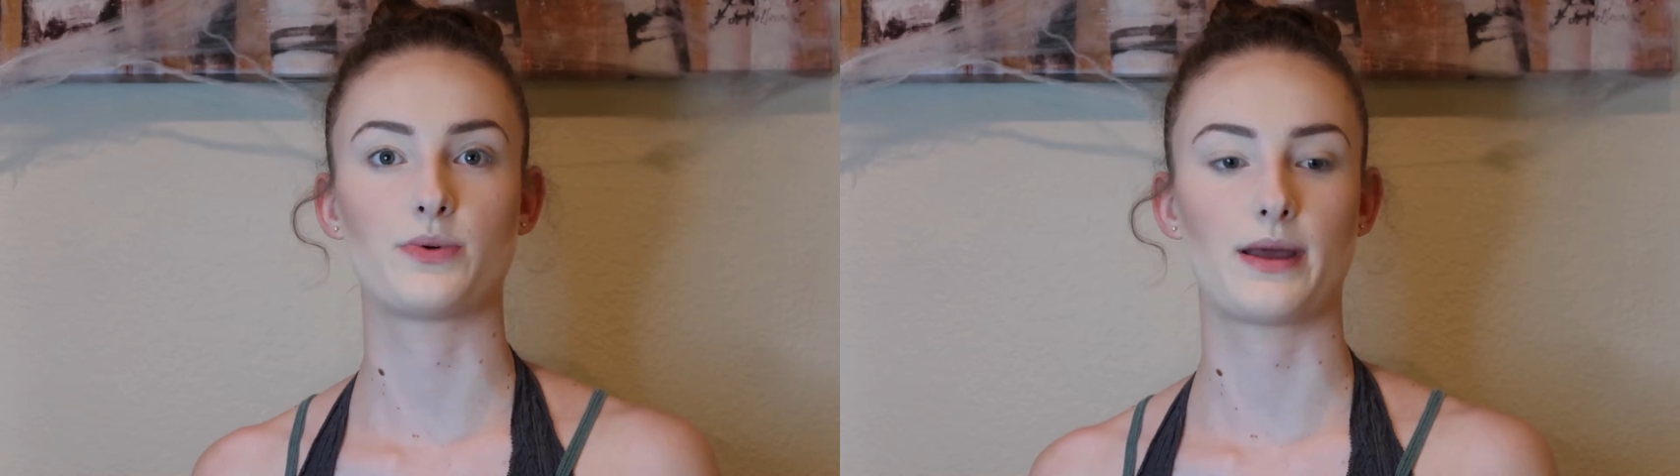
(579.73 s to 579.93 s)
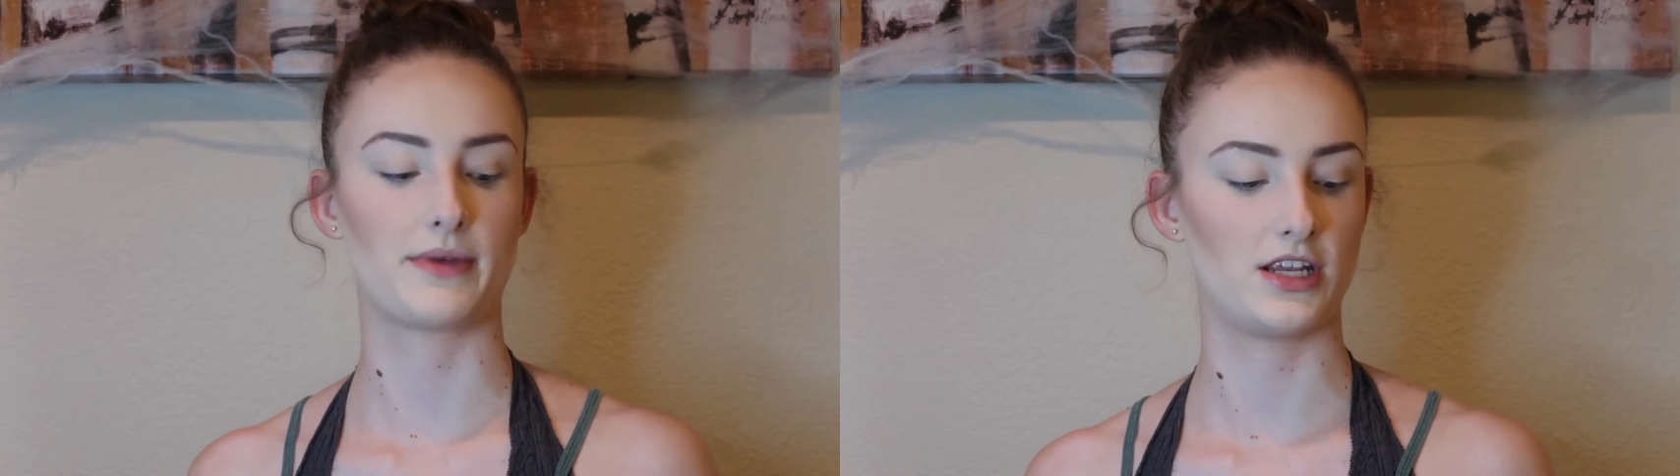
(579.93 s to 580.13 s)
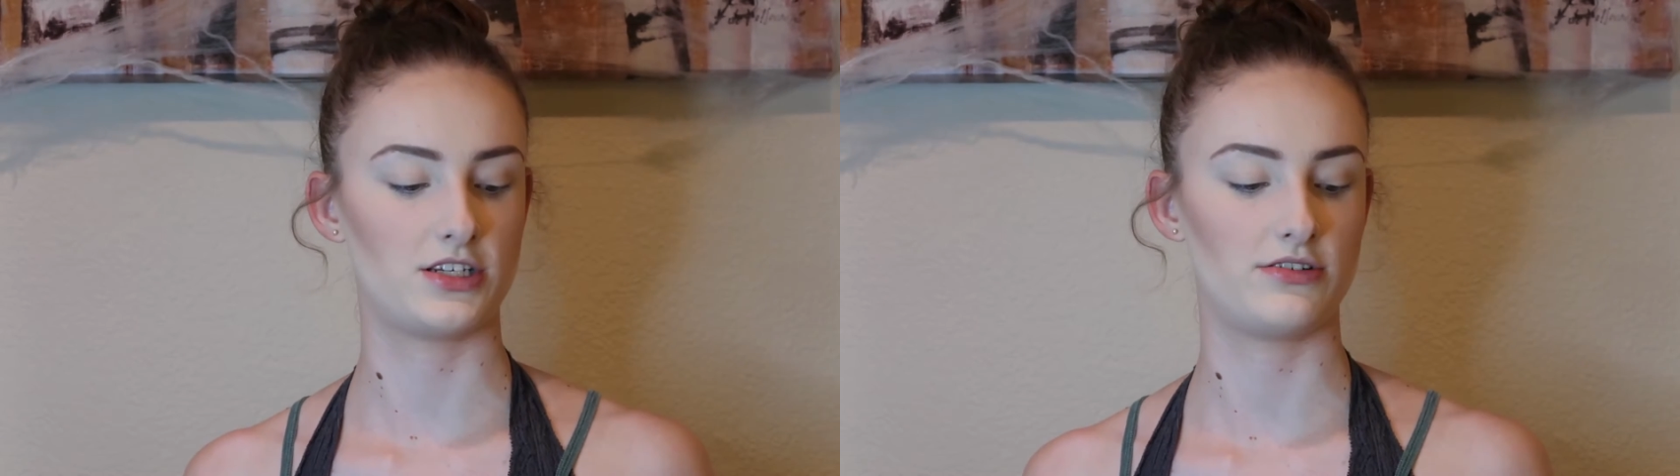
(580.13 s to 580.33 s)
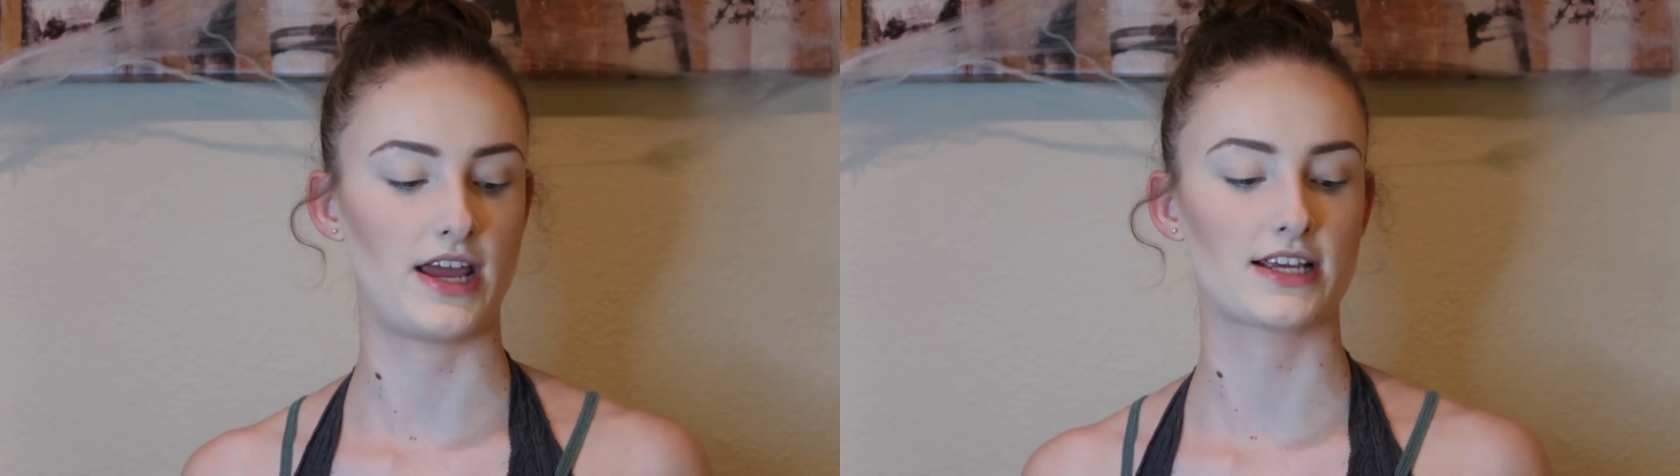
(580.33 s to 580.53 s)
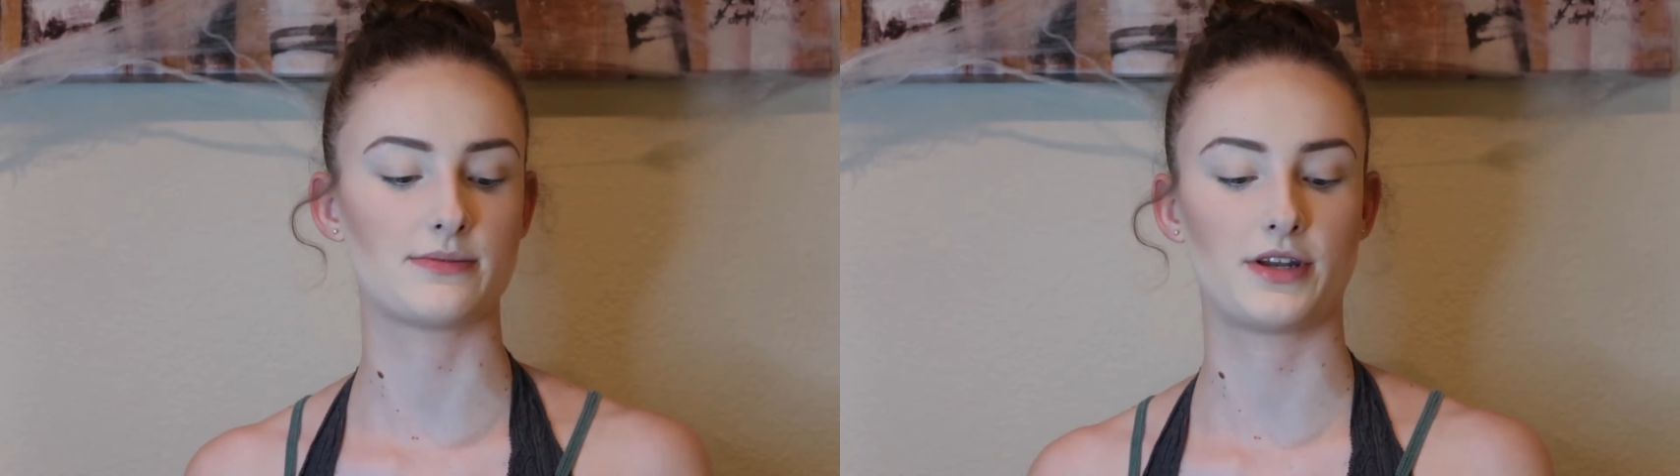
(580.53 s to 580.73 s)
what I'm going to do
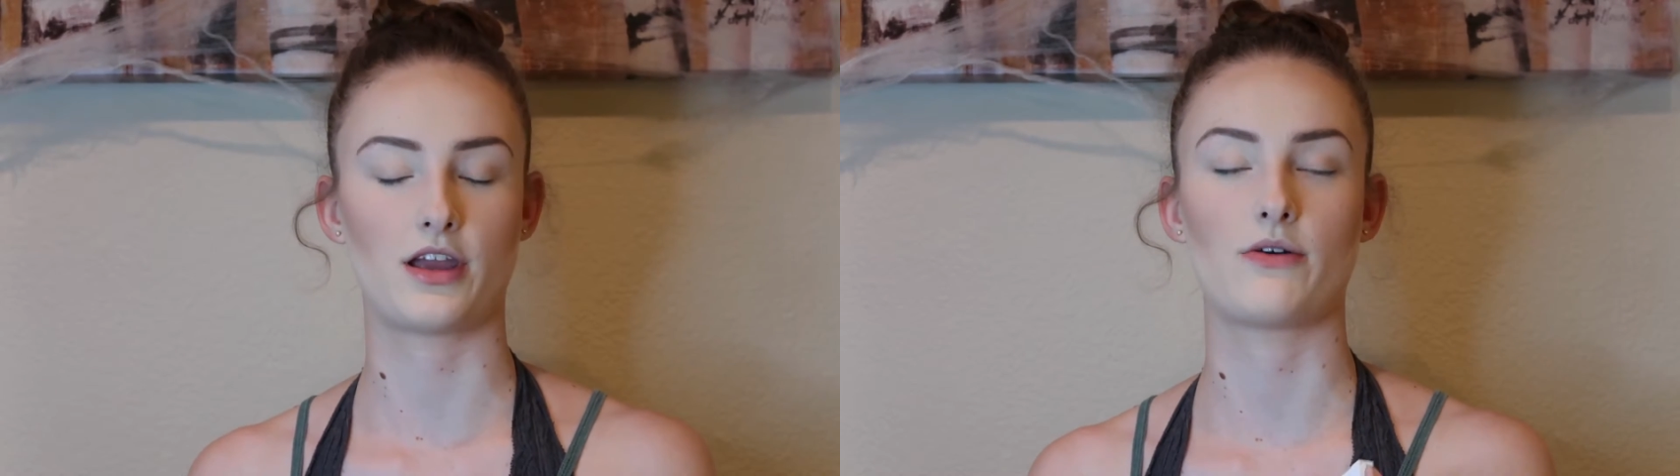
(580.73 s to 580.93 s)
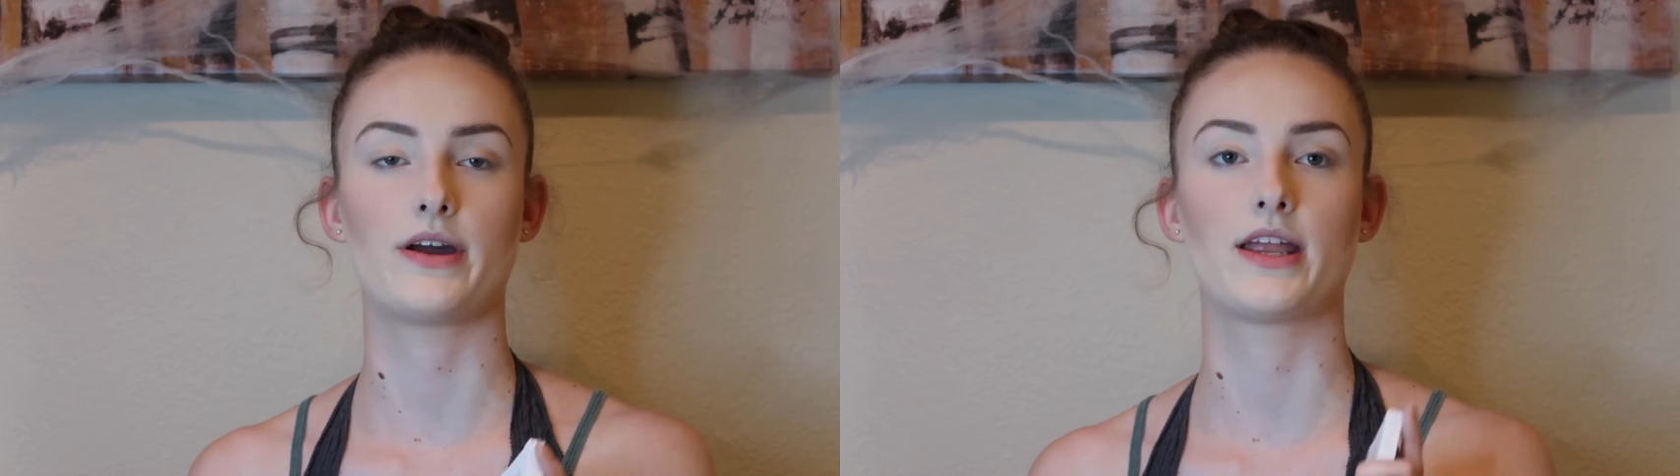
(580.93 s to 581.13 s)
next, I'm going to go